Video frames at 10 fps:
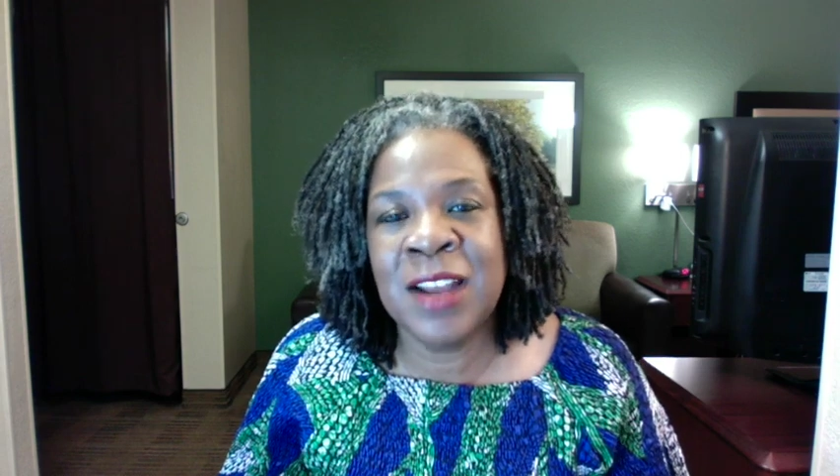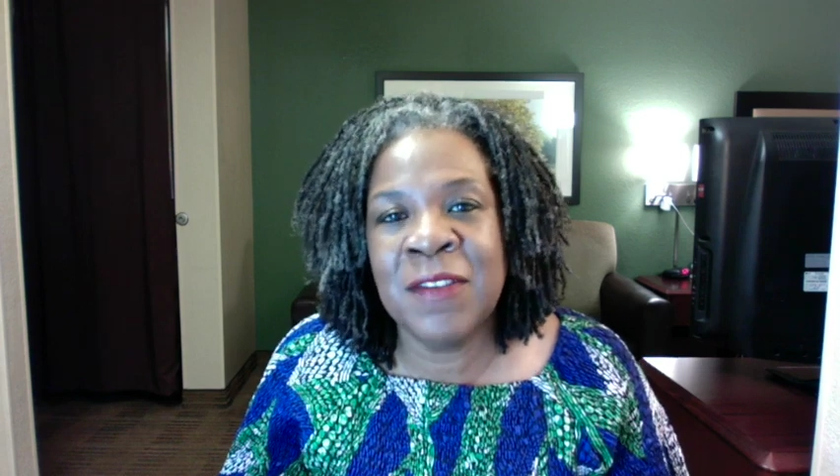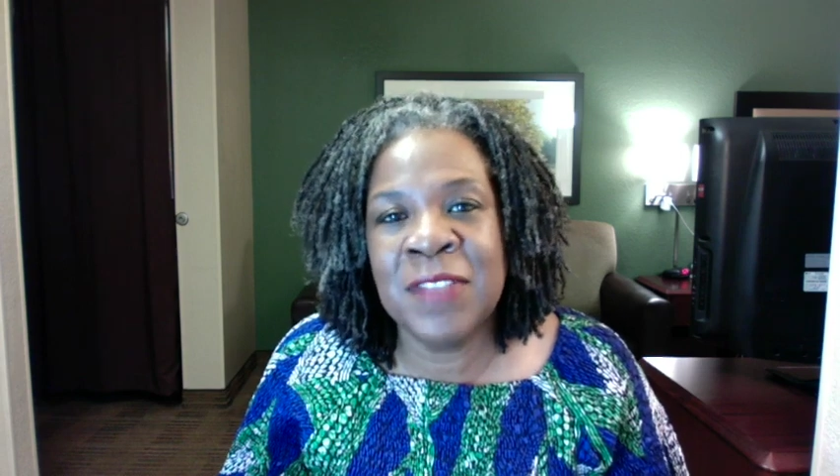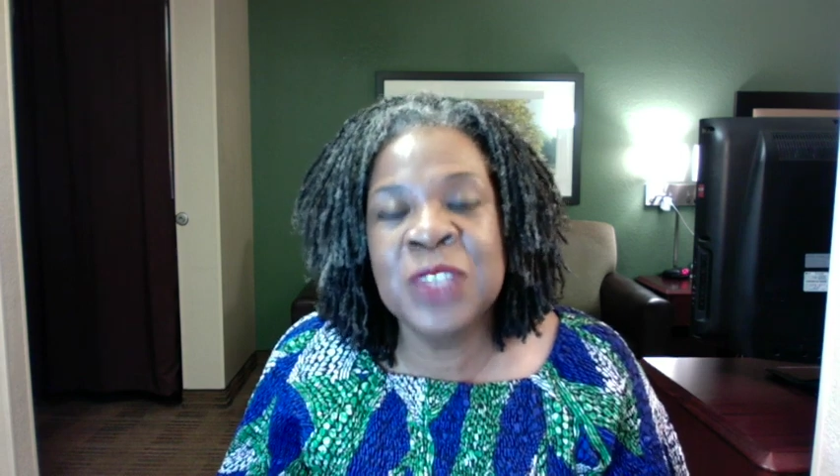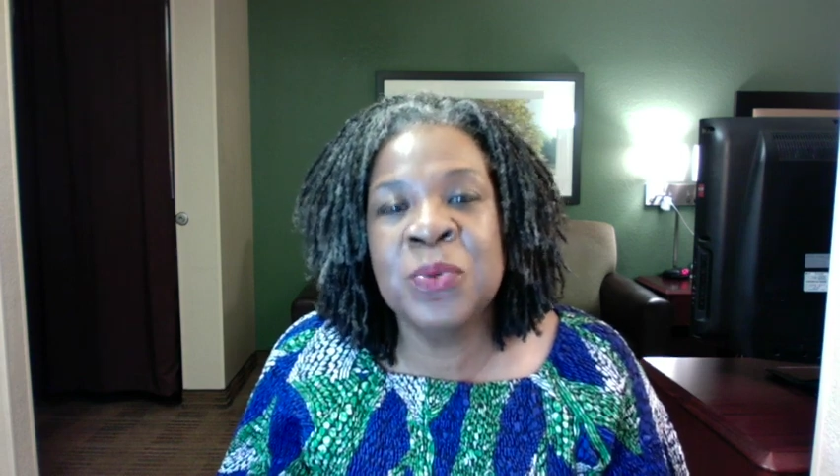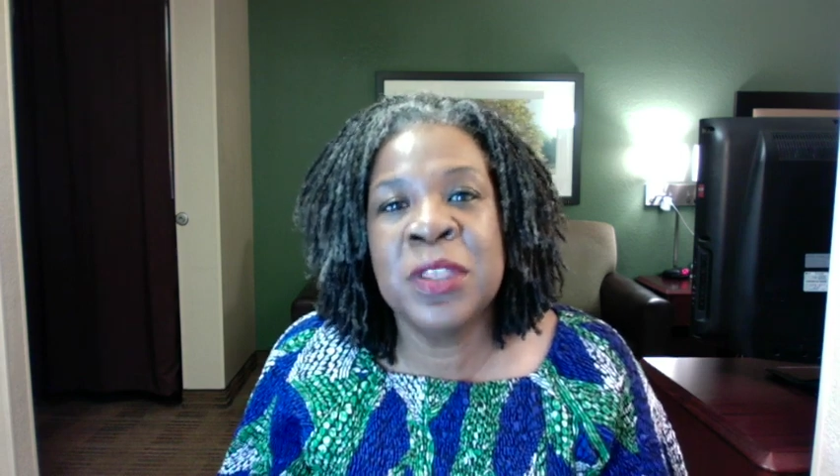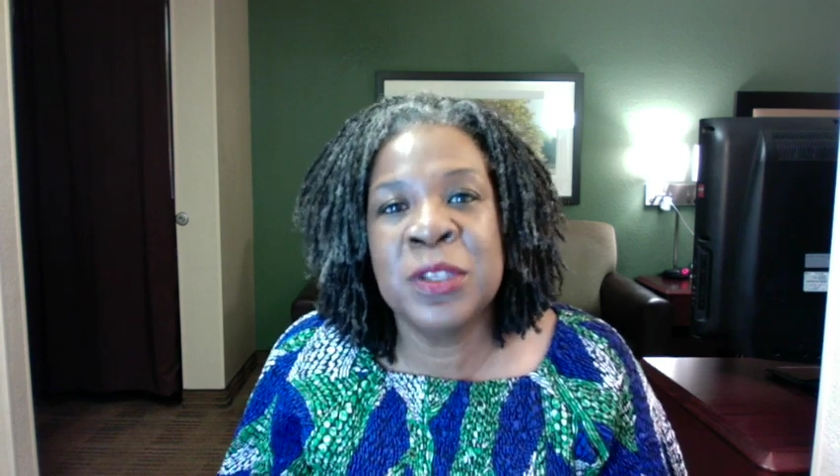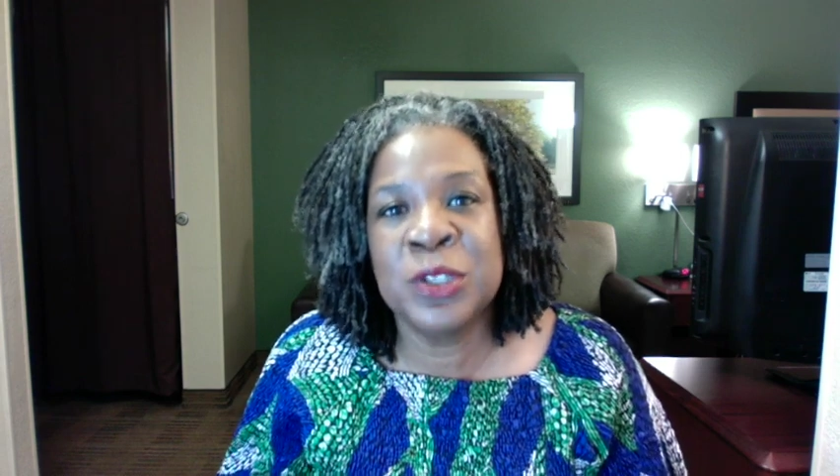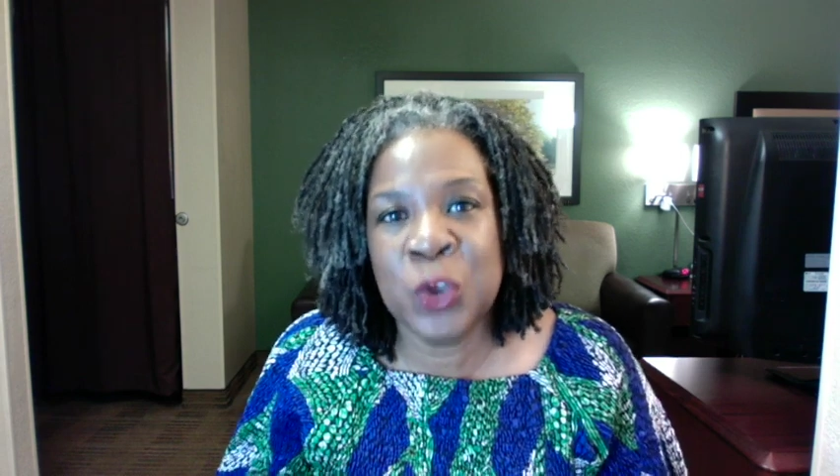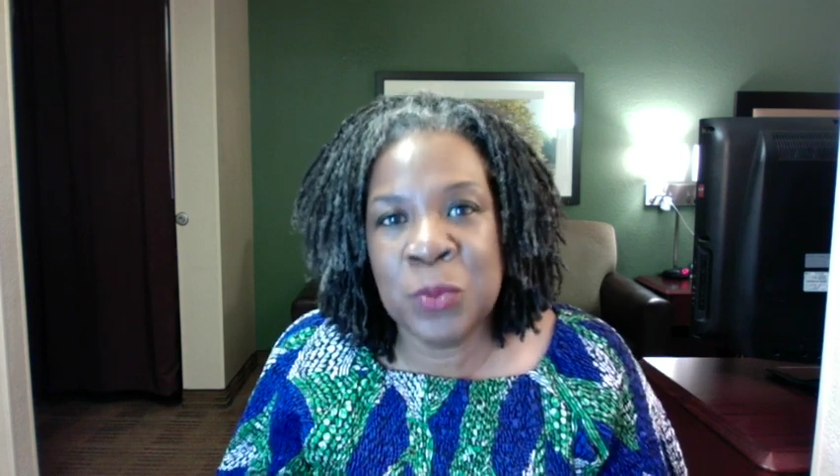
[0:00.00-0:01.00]
That's why there's
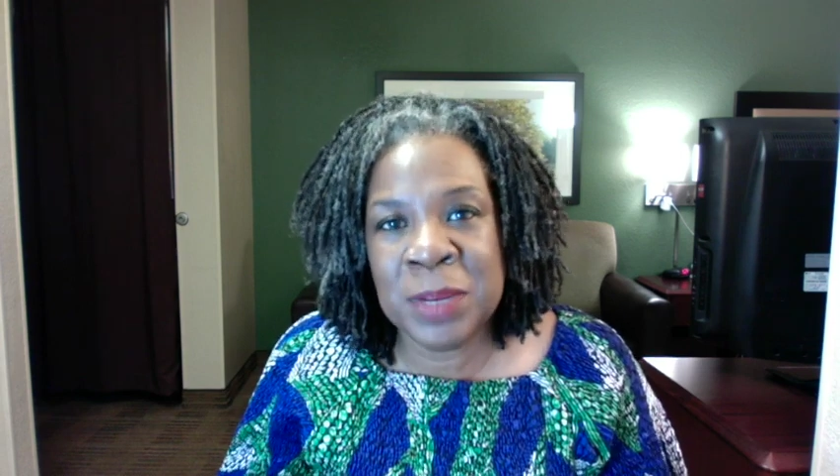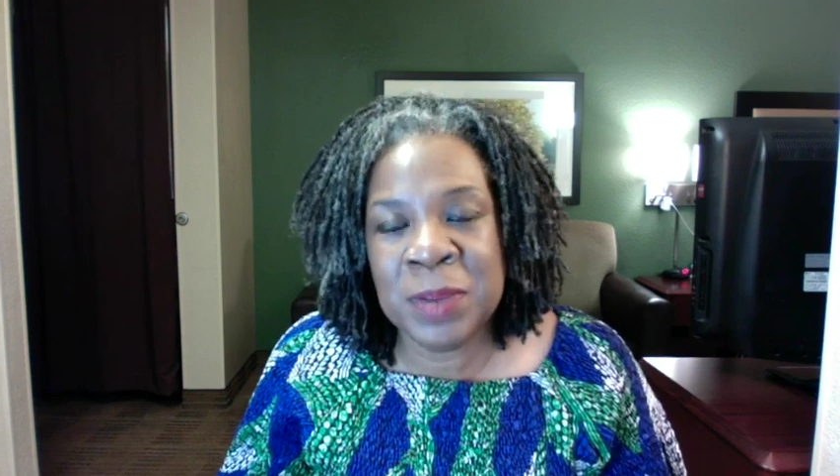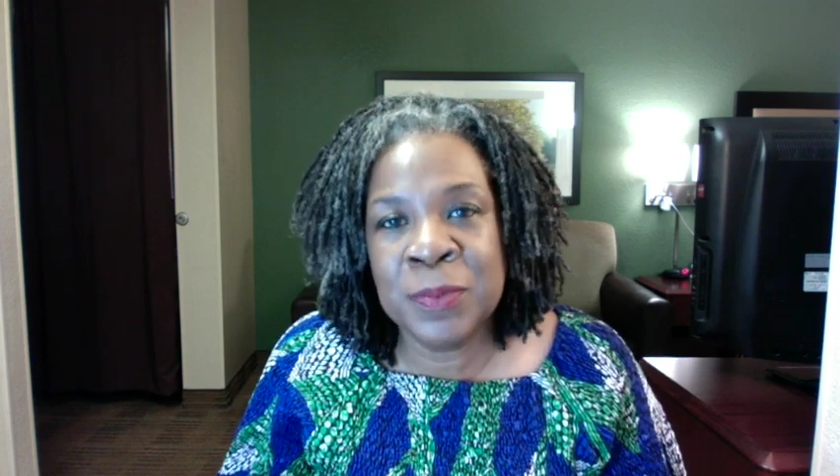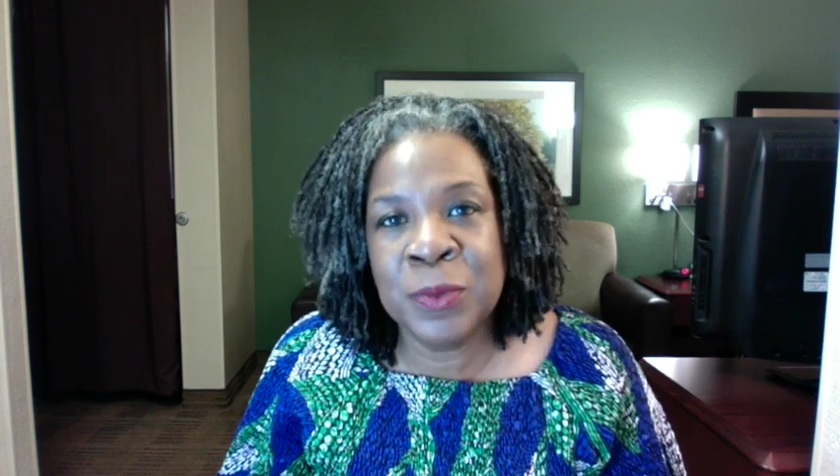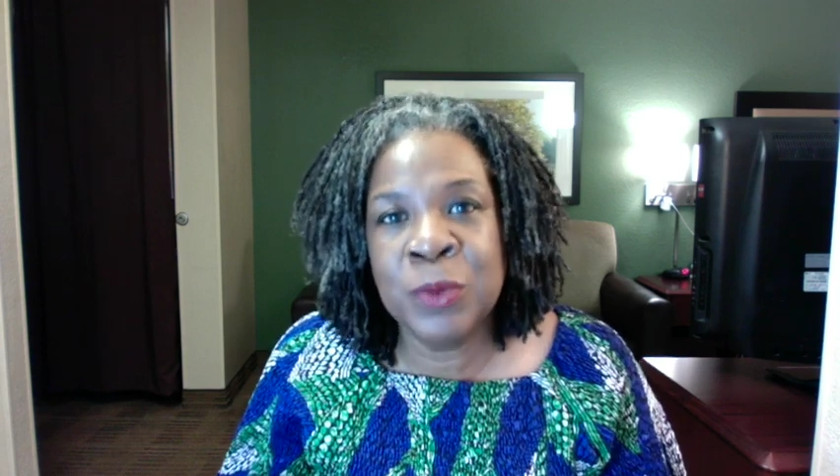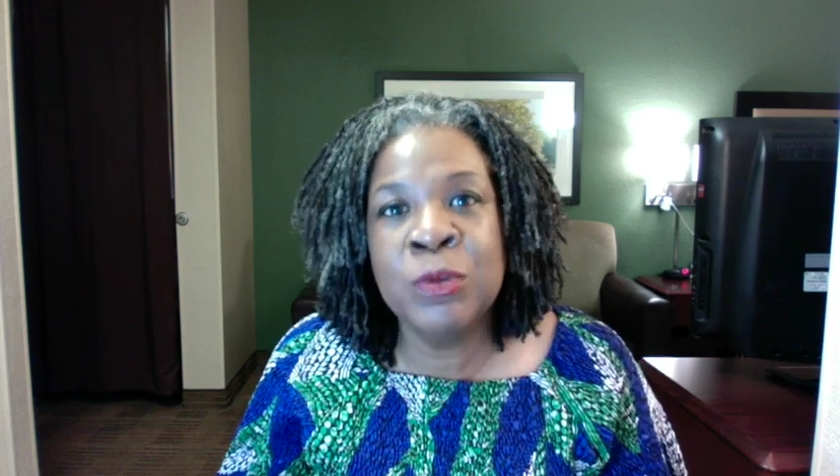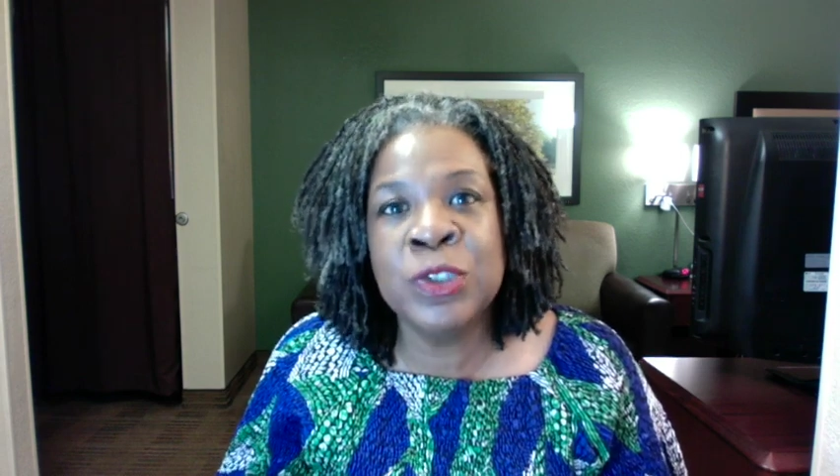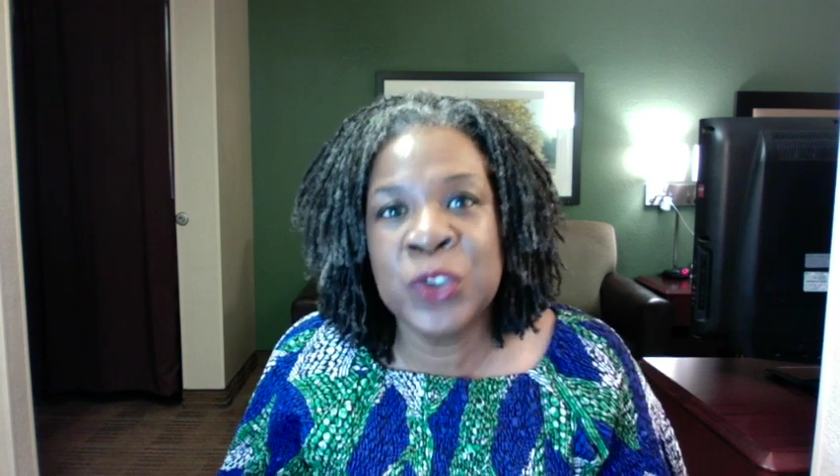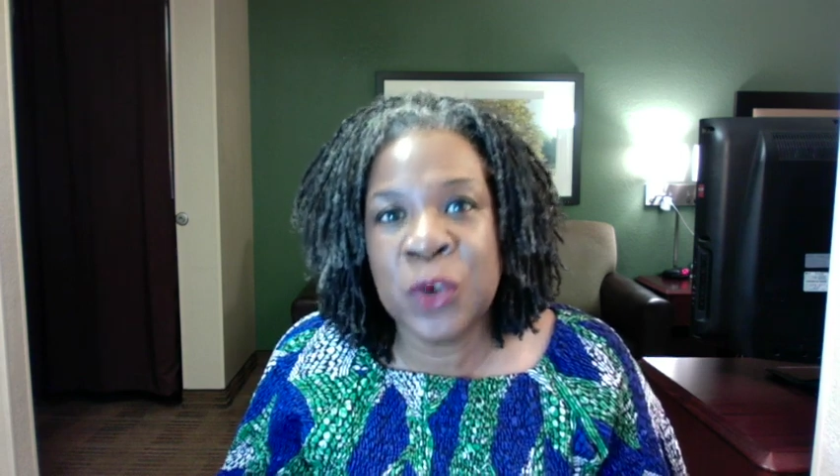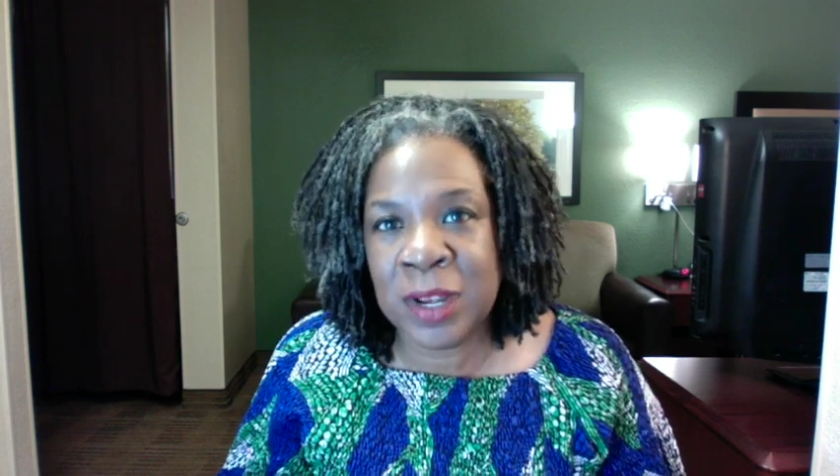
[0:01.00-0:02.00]
so many people who are
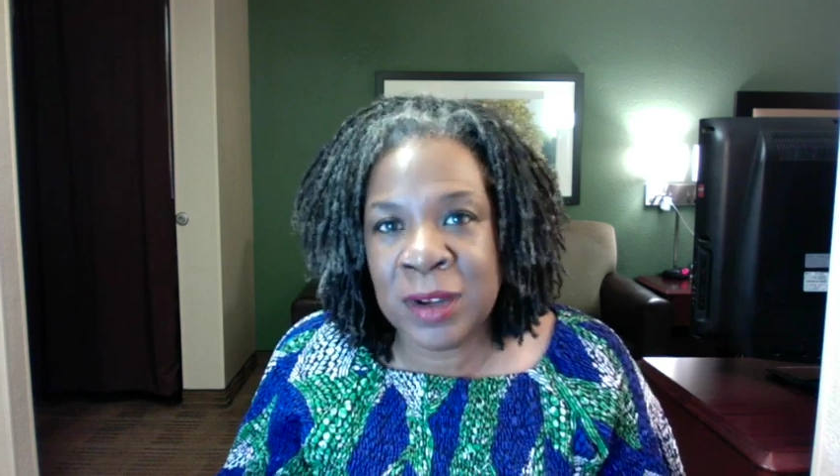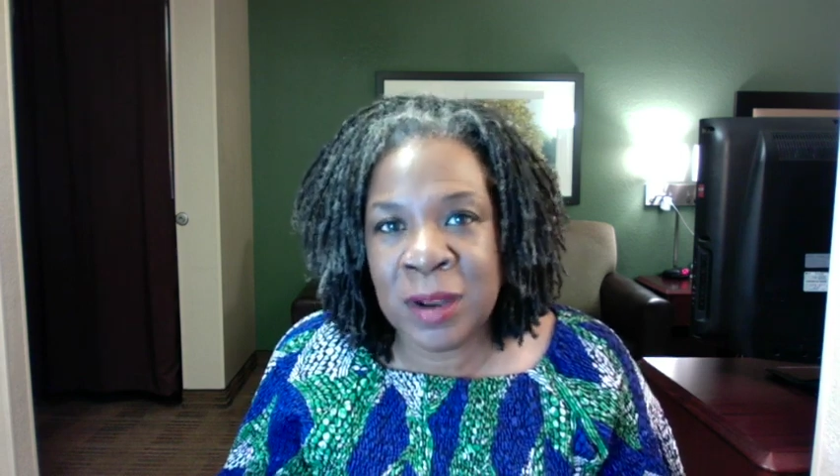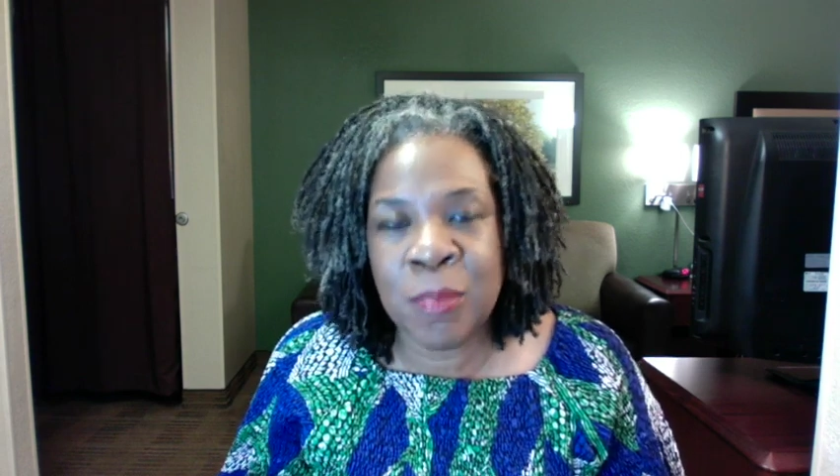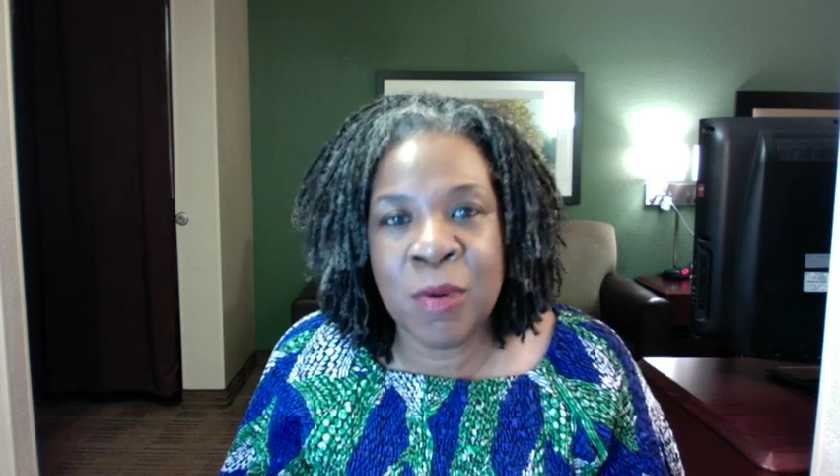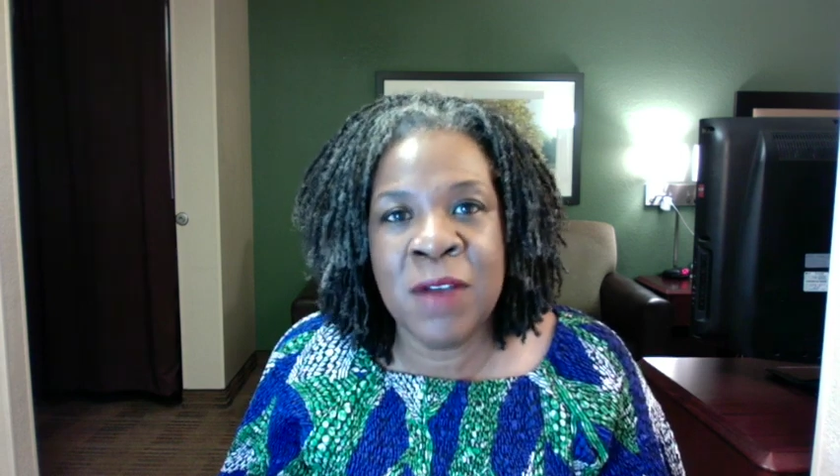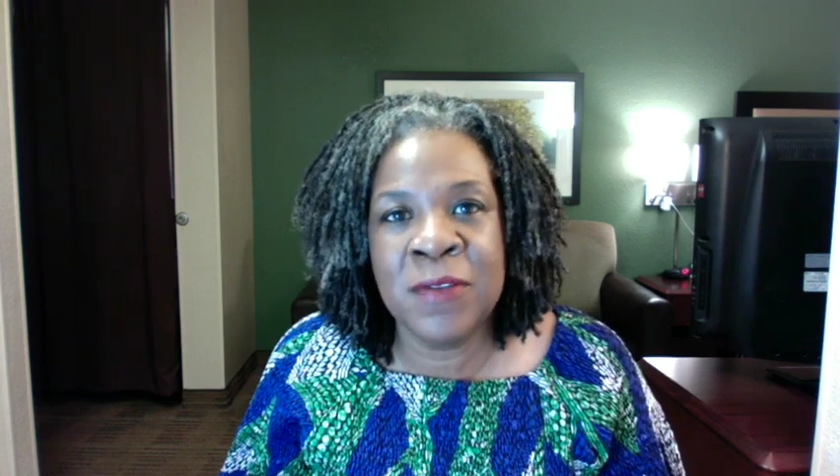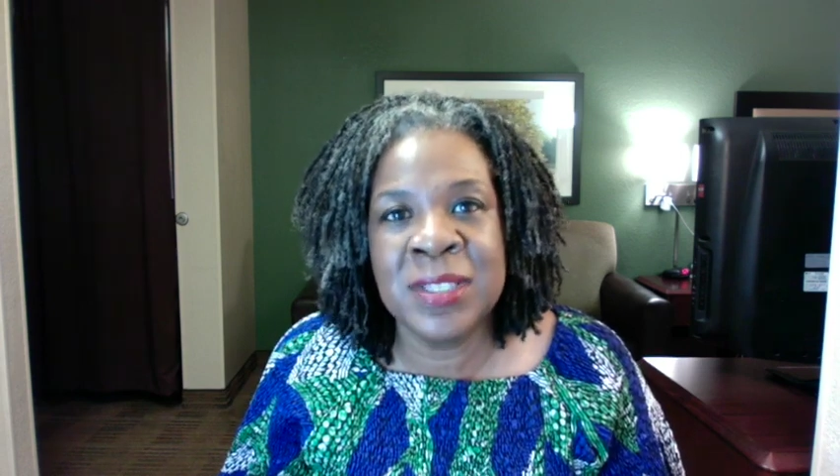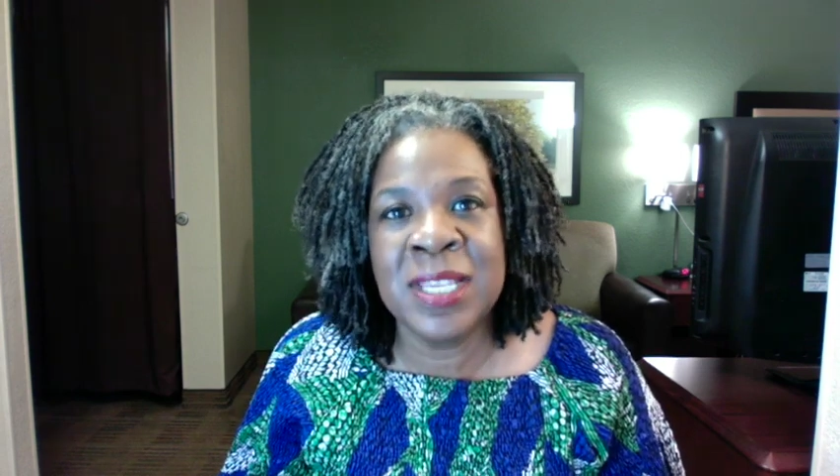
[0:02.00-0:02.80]
starting nonprofits.